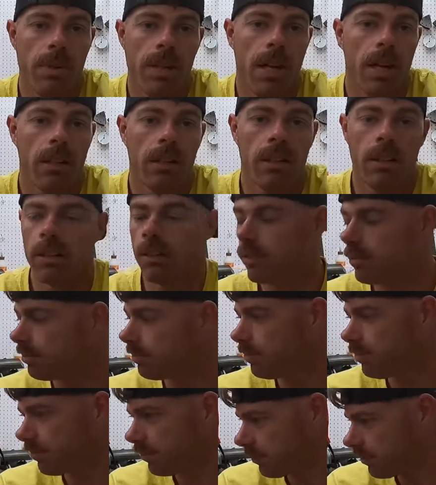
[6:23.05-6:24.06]
me, I don't know.
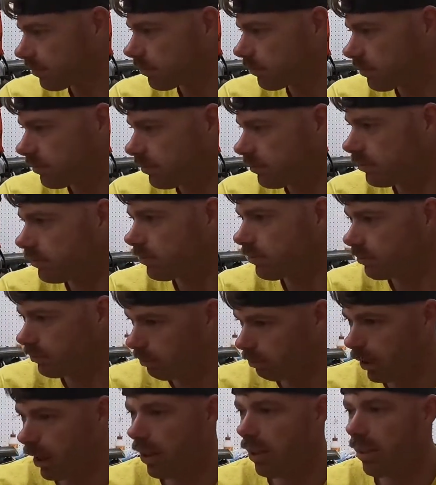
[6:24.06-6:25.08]

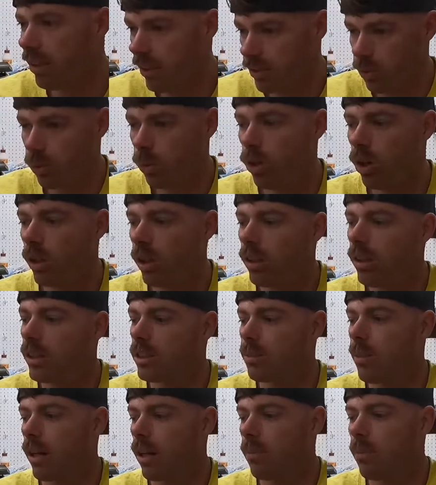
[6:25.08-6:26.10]
But this one
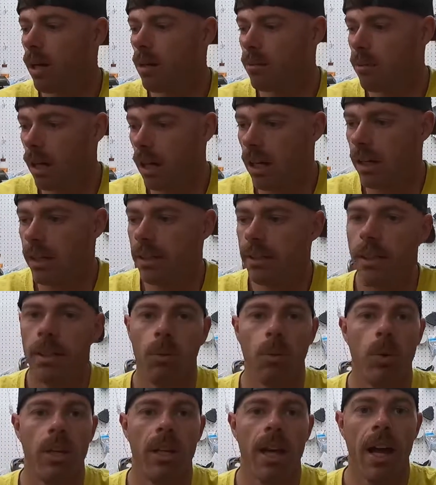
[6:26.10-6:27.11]
has been on my
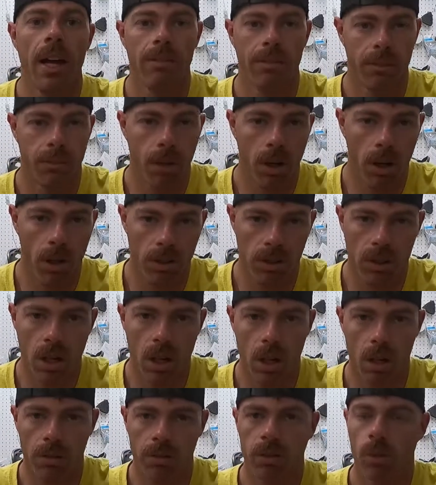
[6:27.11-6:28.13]
mind. We have a parts
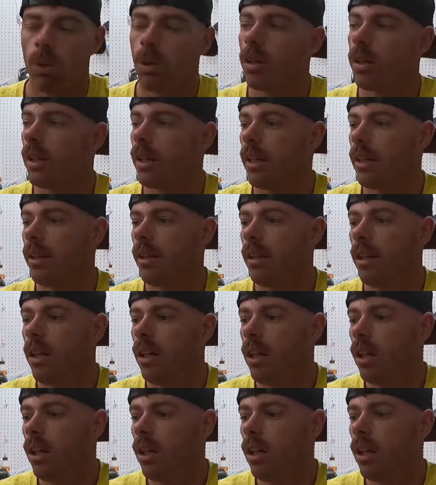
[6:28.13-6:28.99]
car for it.